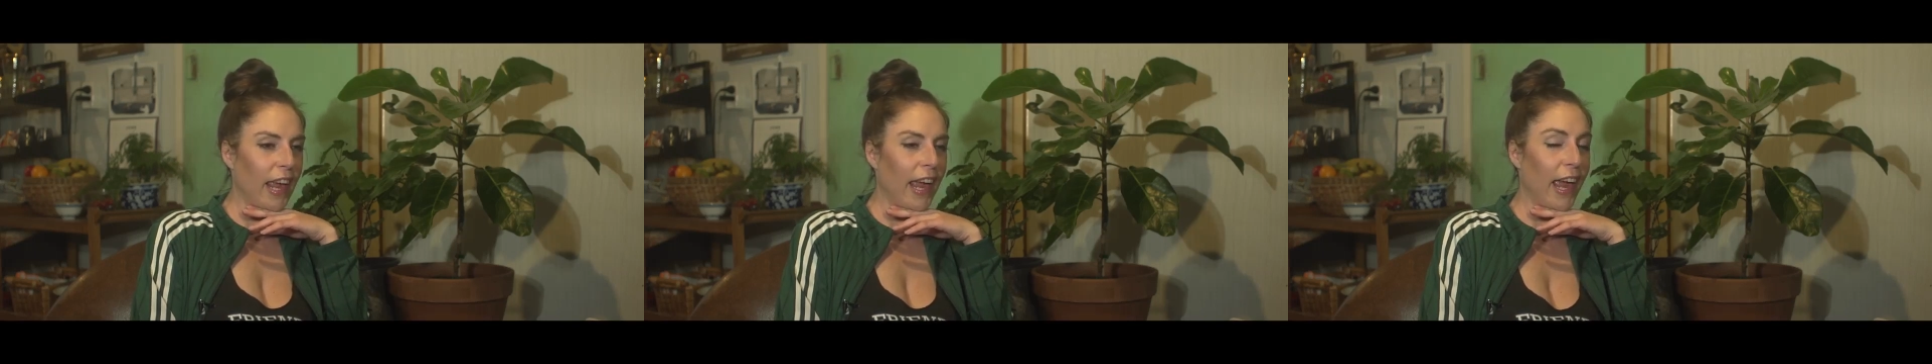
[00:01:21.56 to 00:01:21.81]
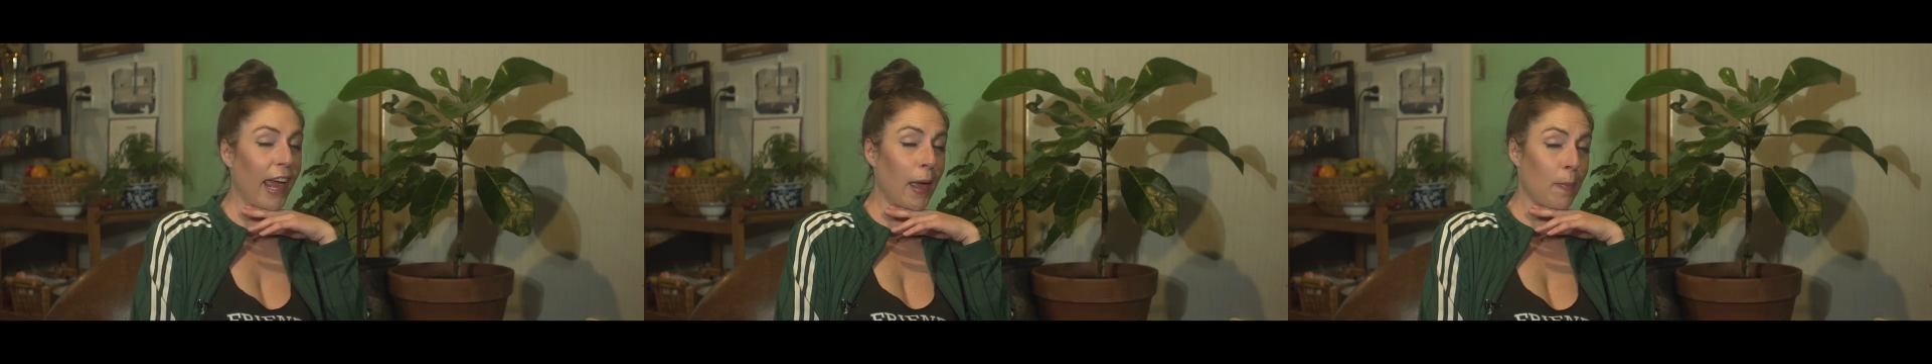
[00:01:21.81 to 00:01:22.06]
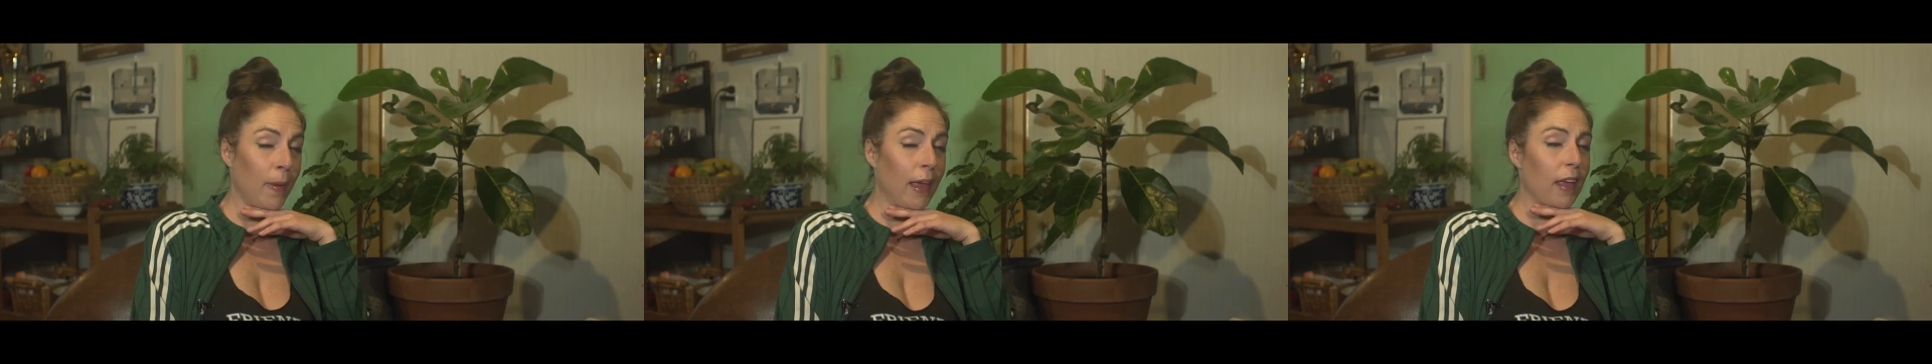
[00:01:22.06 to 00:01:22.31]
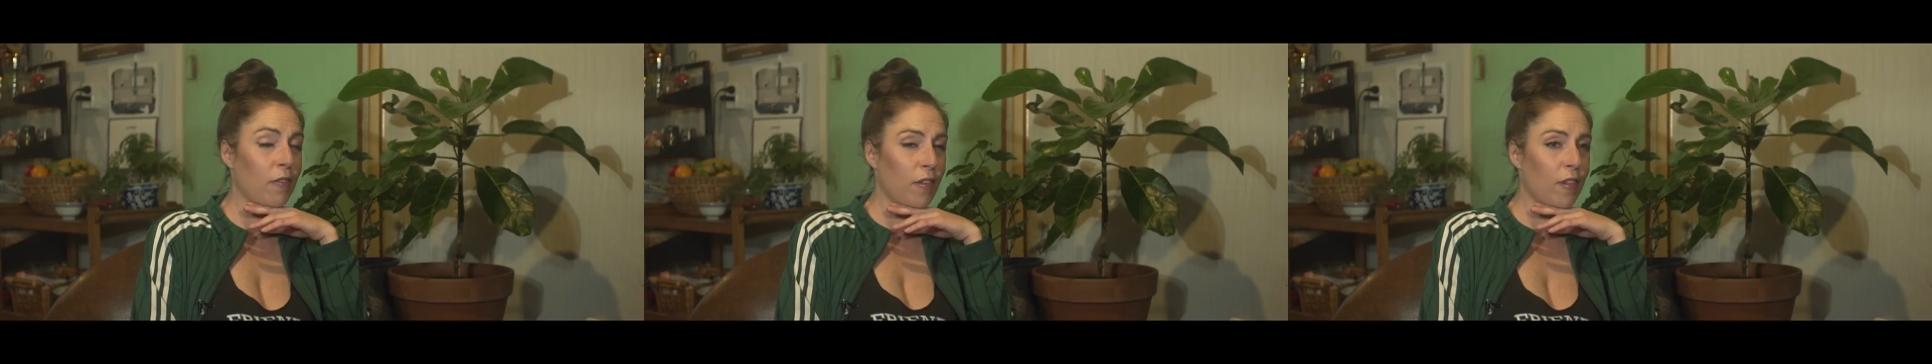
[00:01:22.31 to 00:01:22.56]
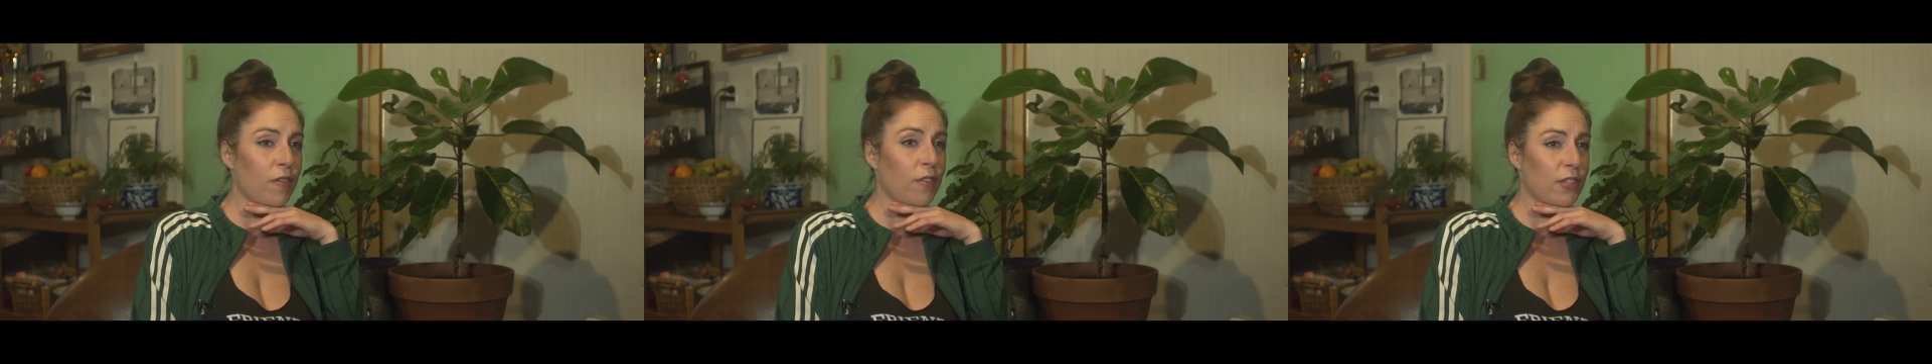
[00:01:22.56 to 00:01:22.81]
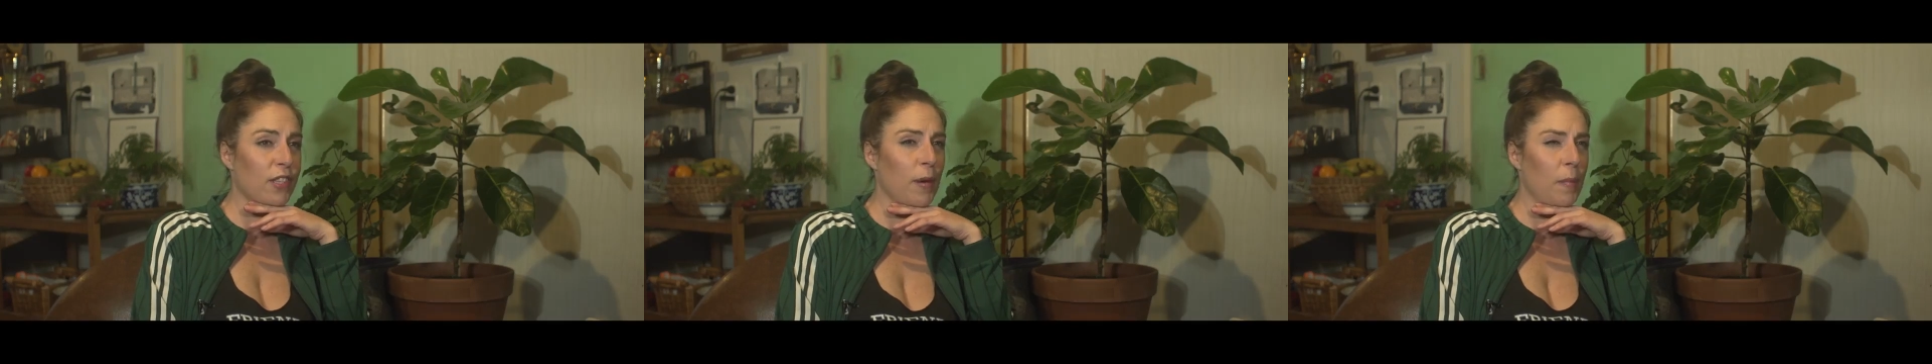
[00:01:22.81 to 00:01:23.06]
like happy for the
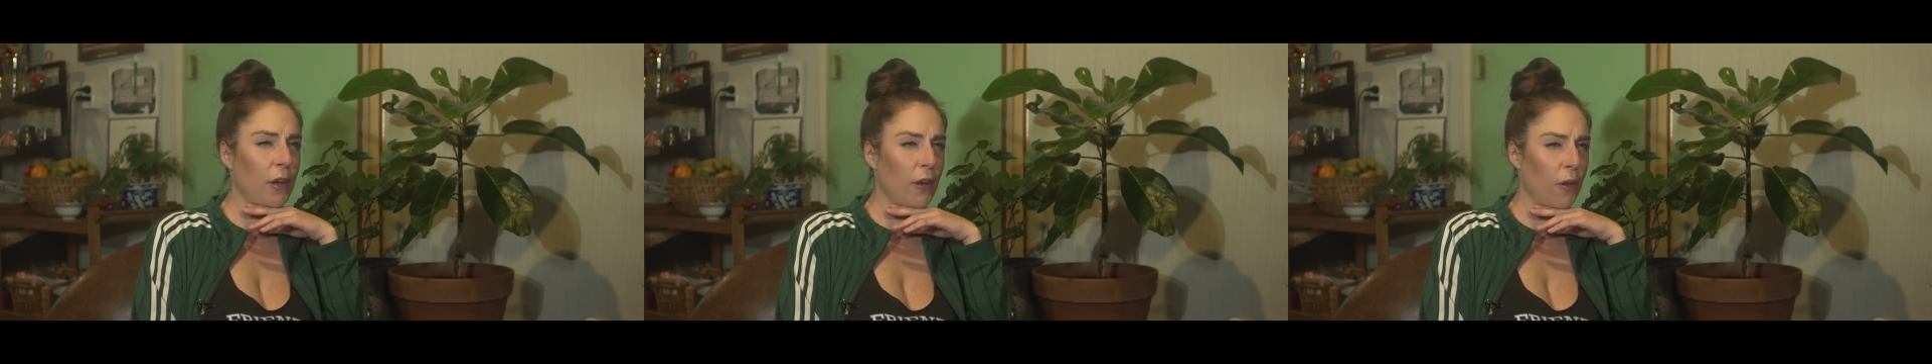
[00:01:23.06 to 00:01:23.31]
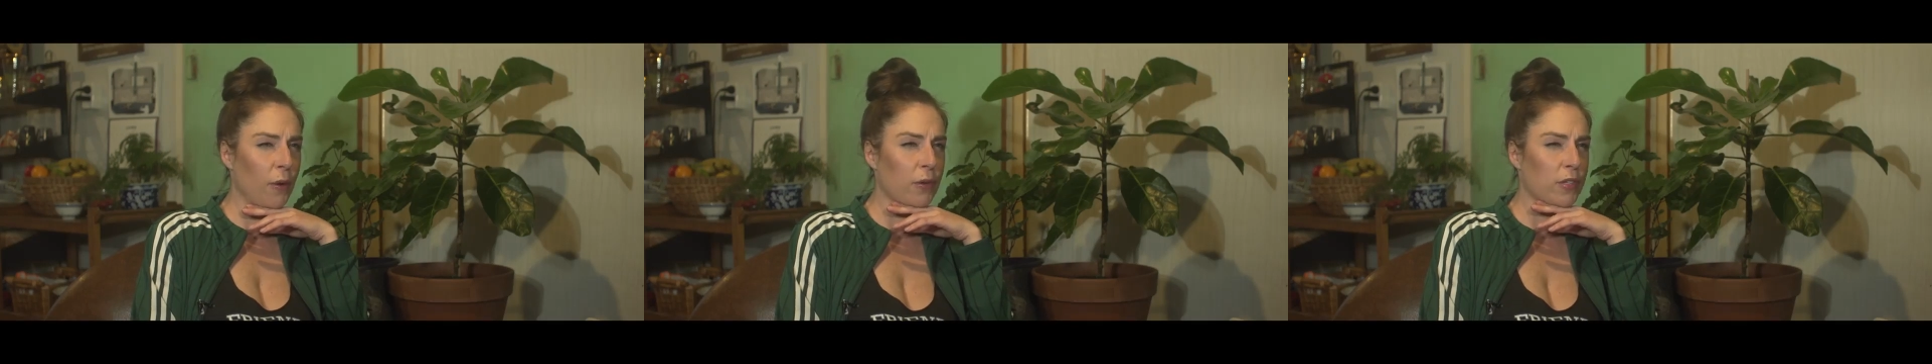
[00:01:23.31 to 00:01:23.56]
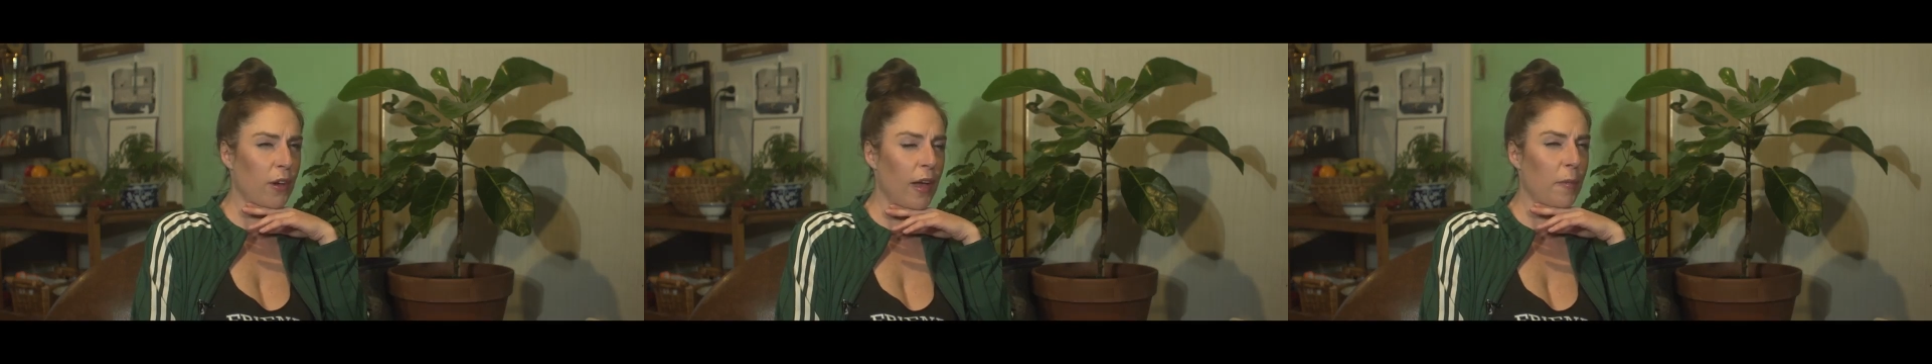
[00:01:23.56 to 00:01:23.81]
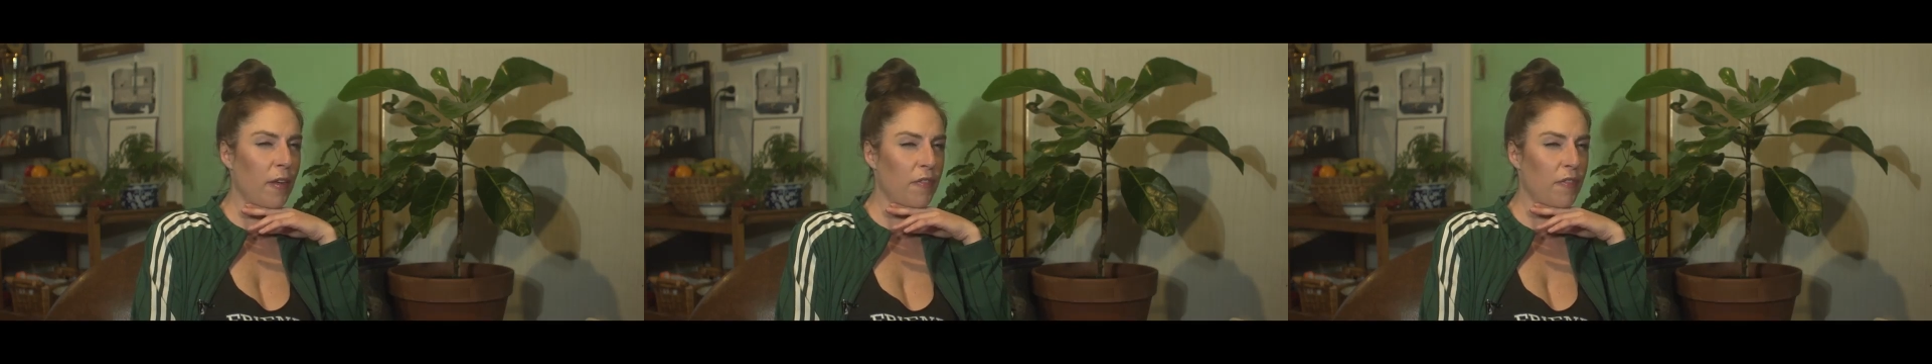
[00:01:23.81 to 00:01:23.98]
first time in a long time.